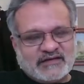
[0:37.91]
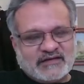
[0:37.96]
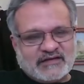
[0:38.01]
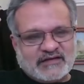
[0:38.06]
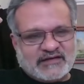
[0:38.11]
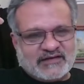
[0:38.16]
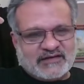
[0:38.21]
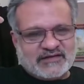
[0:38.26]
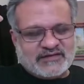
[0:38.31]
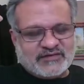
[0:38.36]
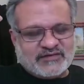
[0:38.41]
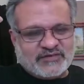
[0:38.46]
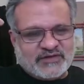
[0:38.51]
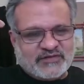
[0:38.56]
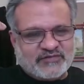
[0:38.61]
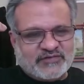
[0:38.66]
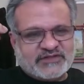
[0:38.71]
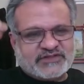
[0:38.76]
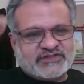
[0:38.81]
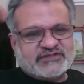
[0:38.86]

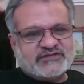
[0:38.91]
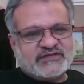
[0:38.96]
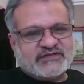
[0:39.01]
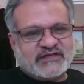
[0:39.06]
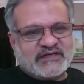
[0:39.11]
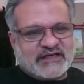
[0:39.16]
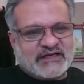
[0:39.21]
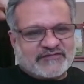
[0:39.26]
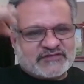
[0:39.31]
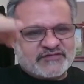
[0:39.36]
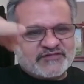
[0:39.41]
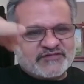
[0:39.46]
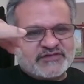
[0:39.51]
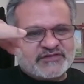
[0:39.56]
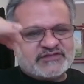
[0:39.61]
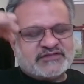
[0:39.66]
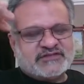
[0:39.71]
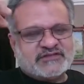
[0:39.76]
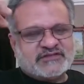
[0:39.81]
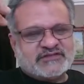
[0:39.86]
after
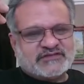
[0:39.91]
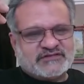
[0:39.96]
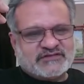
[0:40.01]
which